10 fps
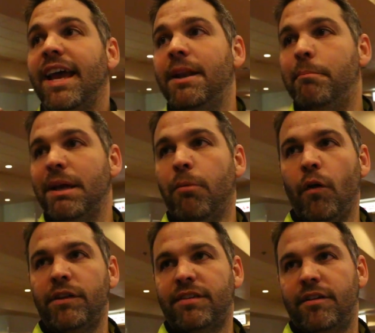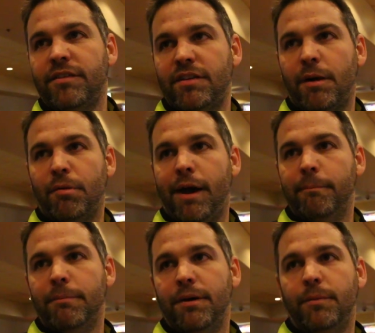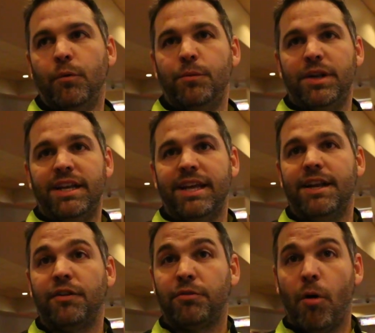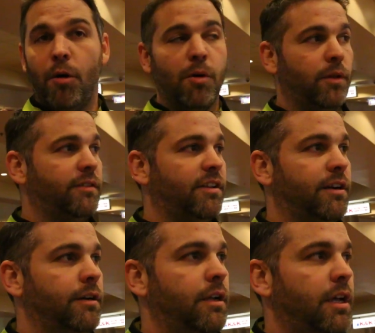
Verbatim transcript: In a big bowling center, it's not a problem, but when we get in a small bowling center,